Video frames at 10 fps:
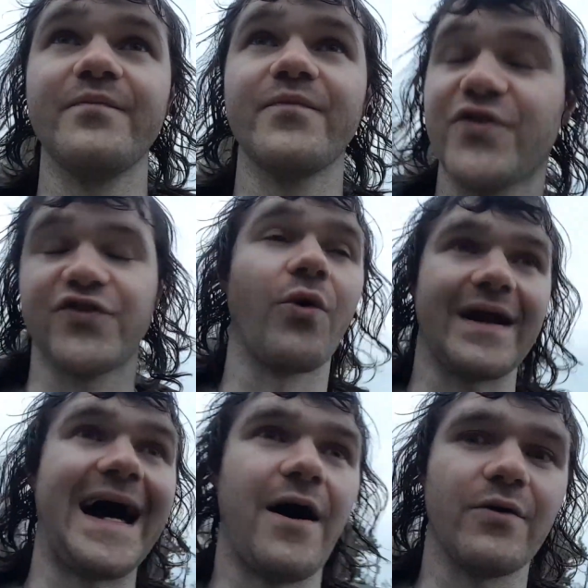
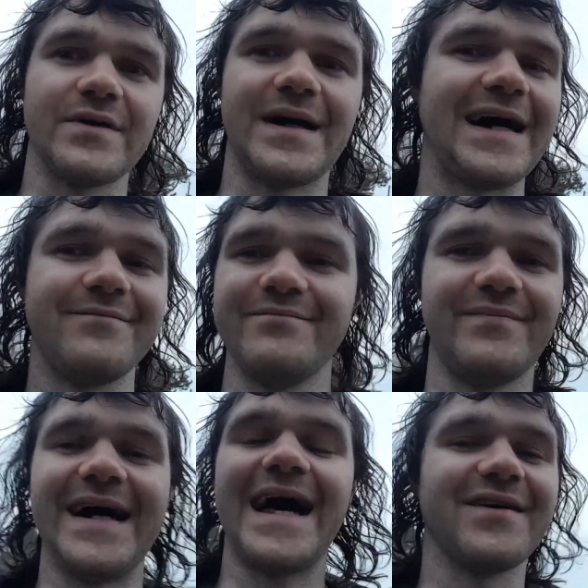sort out.
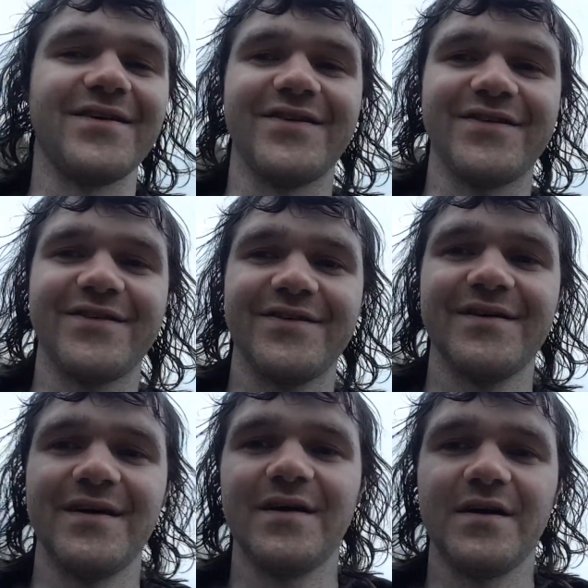My head is,
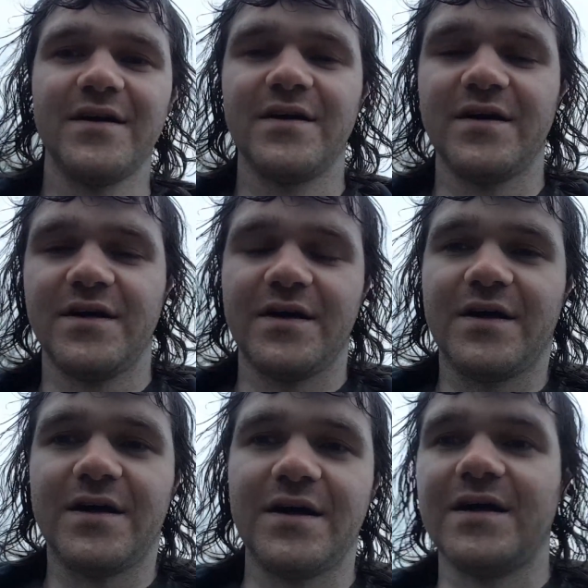
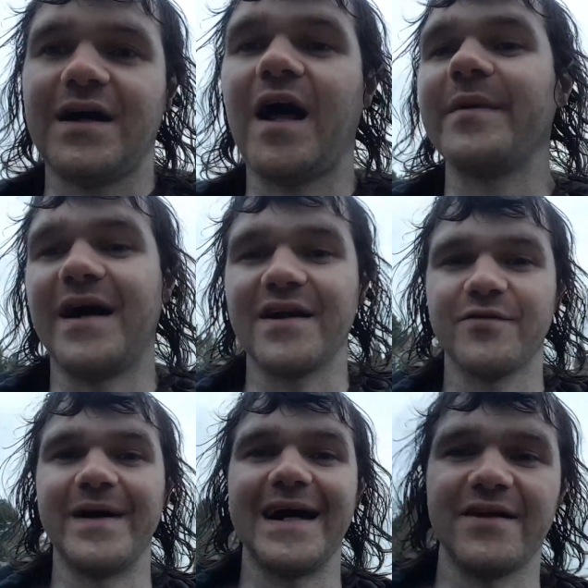I'll be
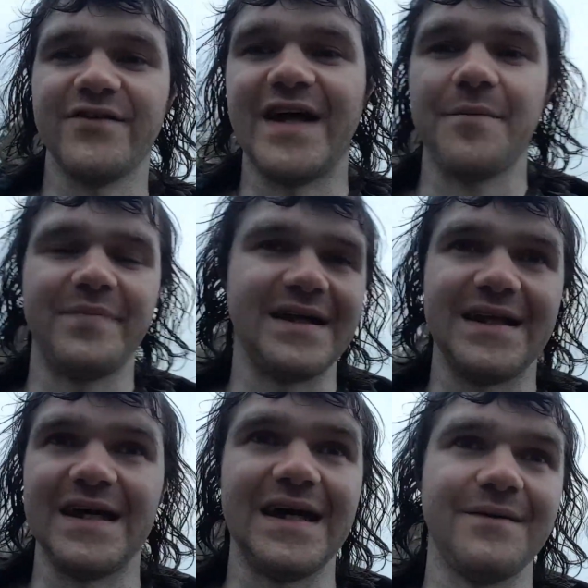honest, my head has not been
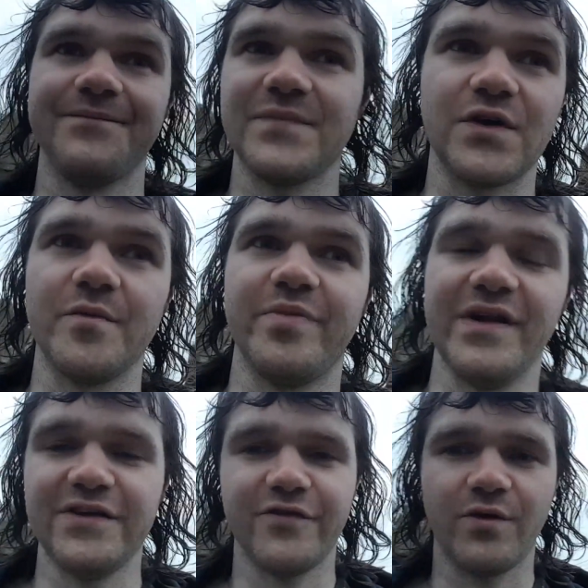in a good
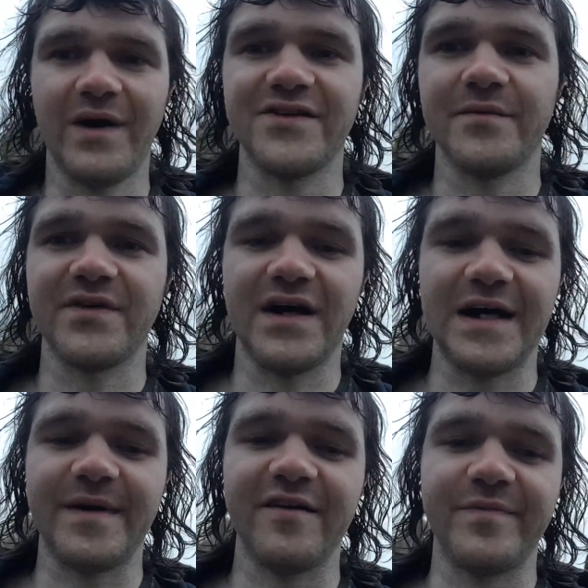place for quite some
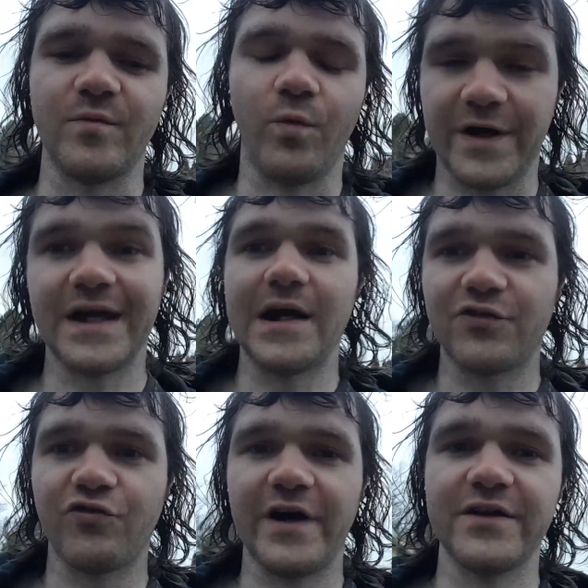time. I've been working on
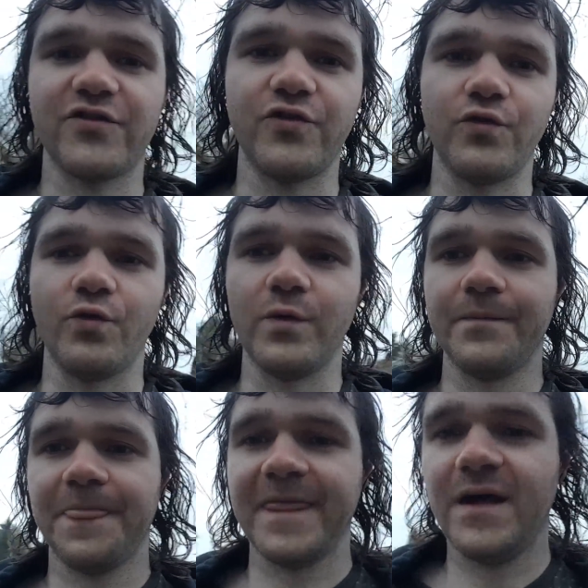trying to
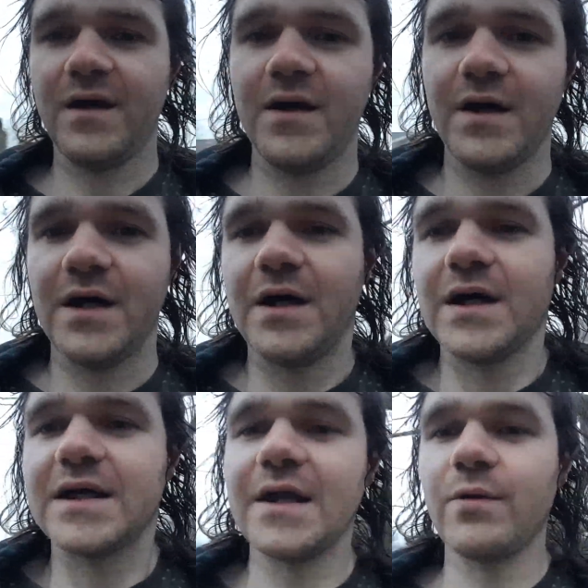
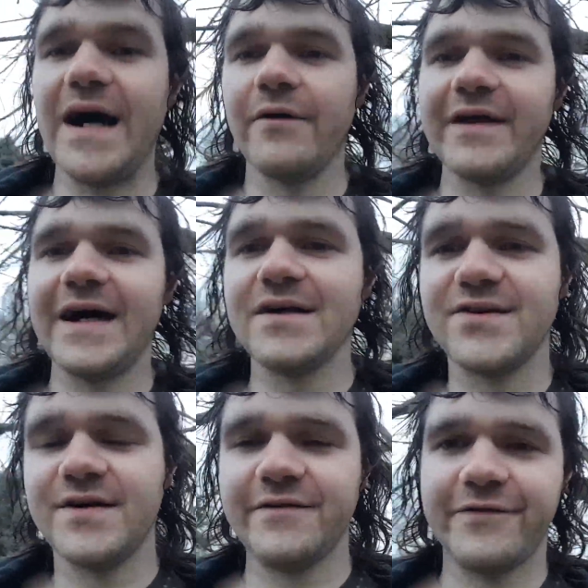get around
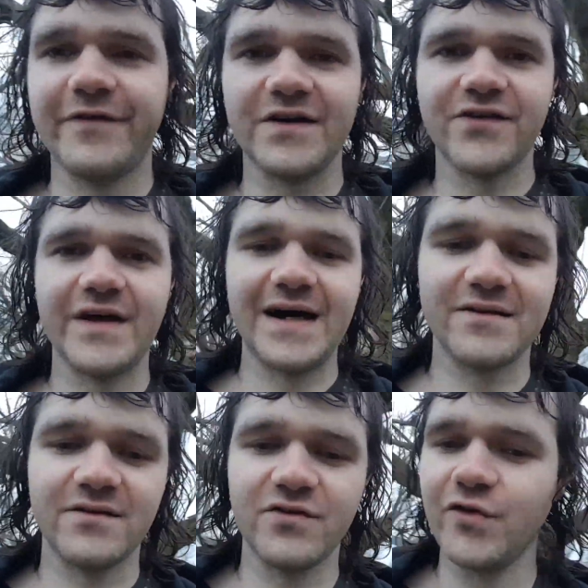that and fix
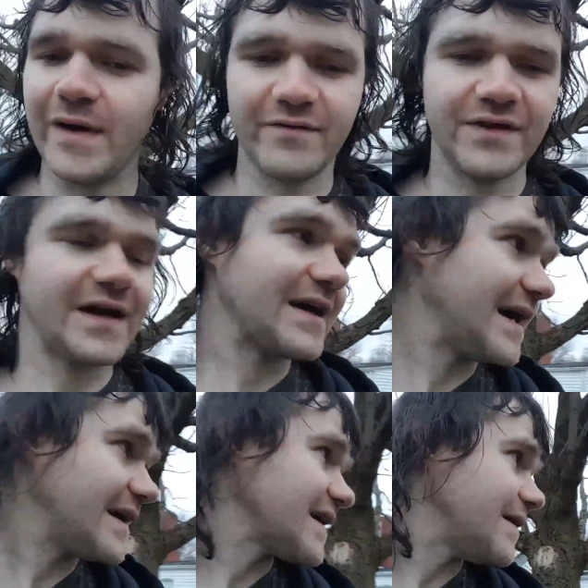that and do everything I
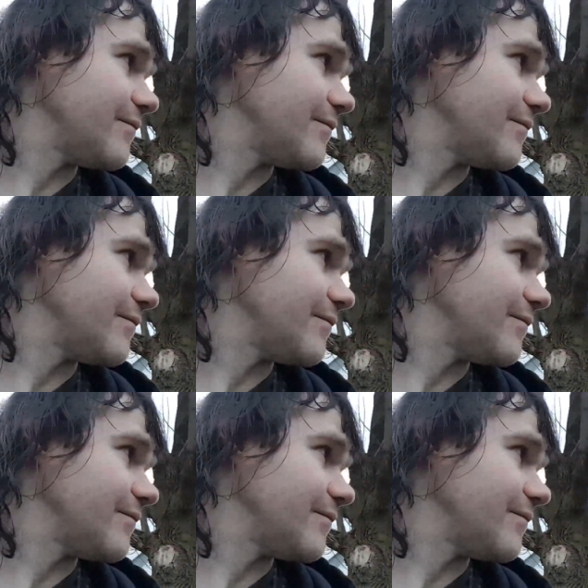can to keep